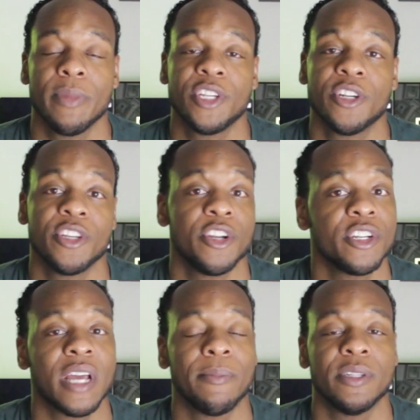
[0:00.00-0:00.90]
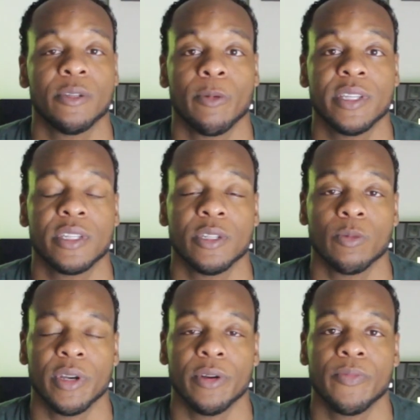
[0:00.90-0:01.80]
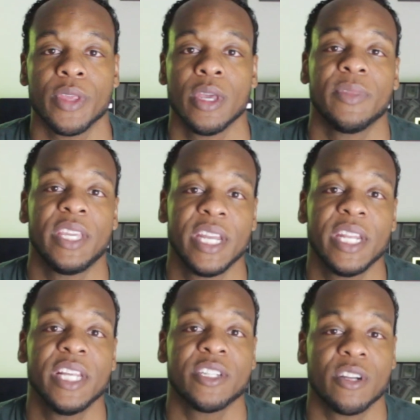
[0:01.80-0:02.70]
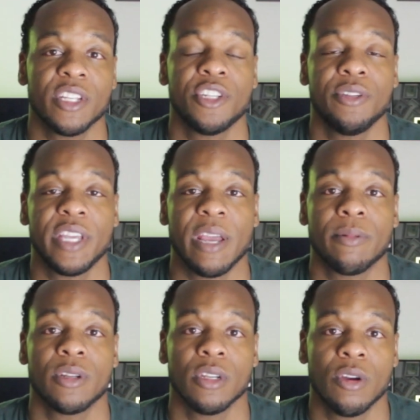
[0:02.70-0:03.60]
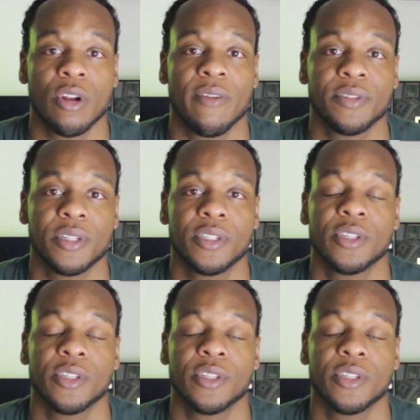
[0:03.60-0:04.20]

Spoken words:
to make sure your time isn't wasted as well. Get in as early as you can with your loan officers